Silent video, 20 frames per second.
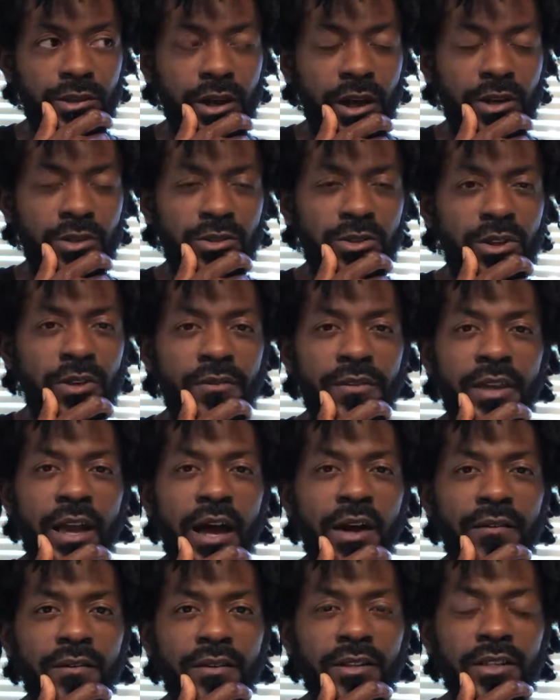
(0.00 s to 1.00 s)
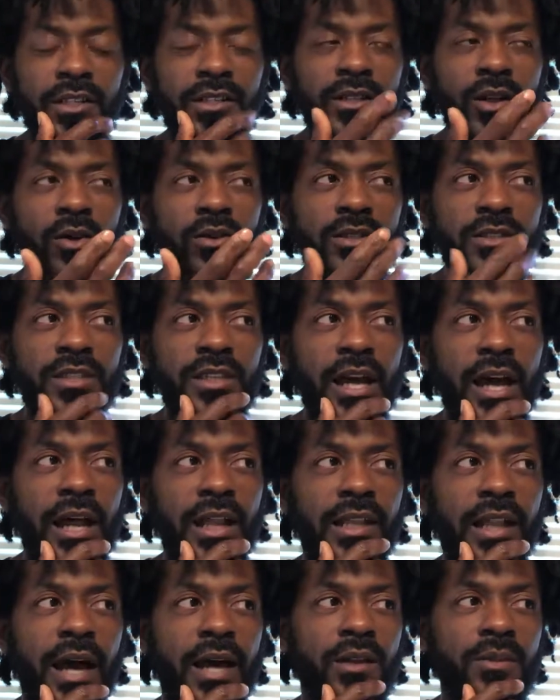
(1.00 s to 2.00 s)
I don't know if he noticed he got
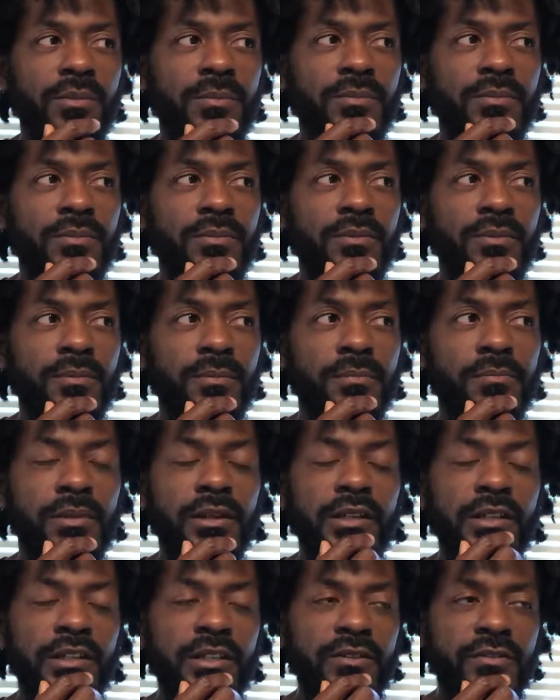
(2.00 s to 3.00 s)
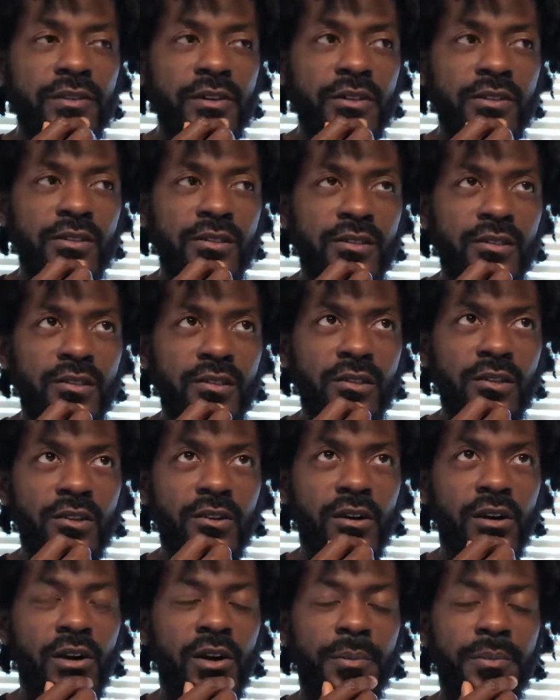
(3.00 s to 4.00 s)
a lot of believers,
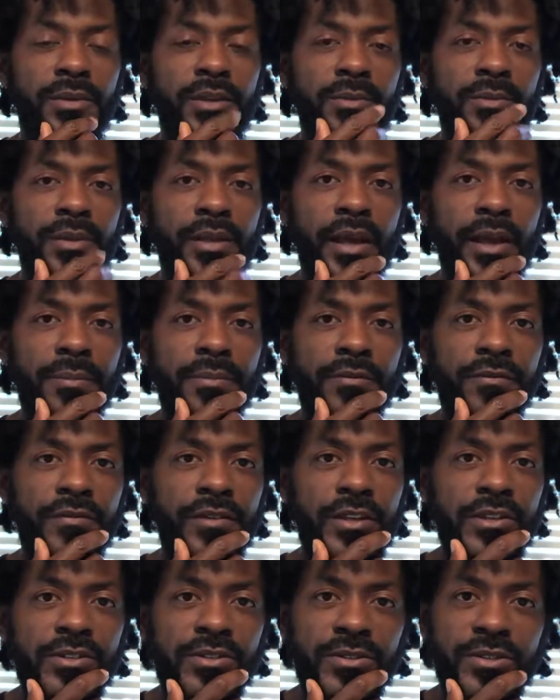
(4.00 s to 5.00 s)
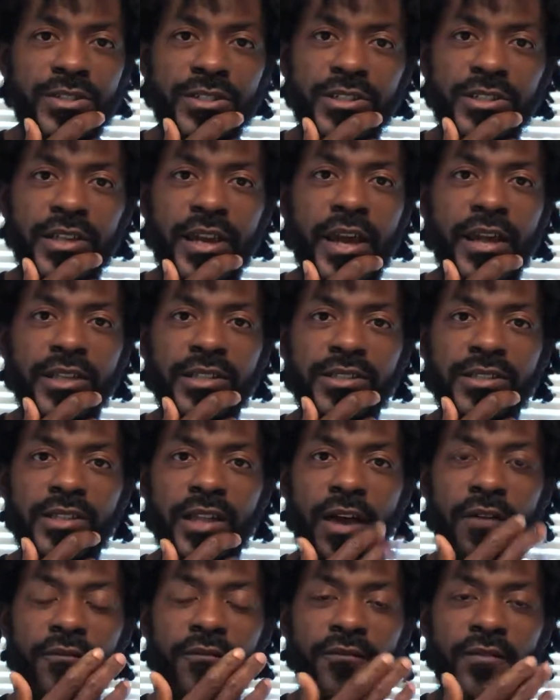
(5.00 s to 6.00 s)
people that profess Christianity
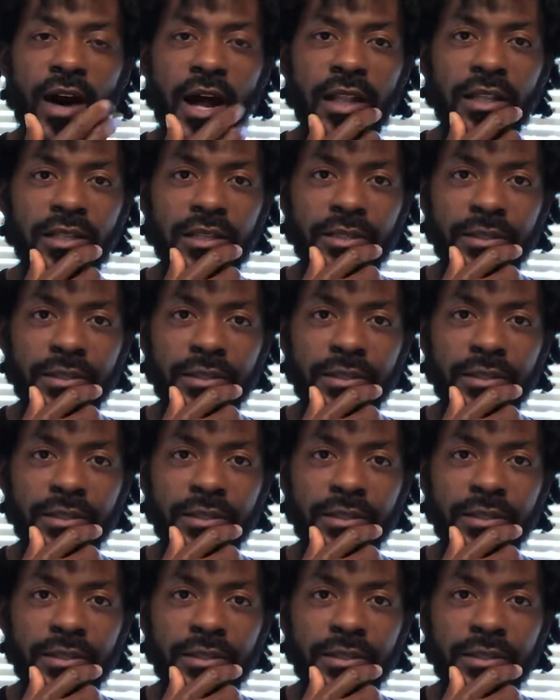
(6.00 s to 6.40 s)
that follow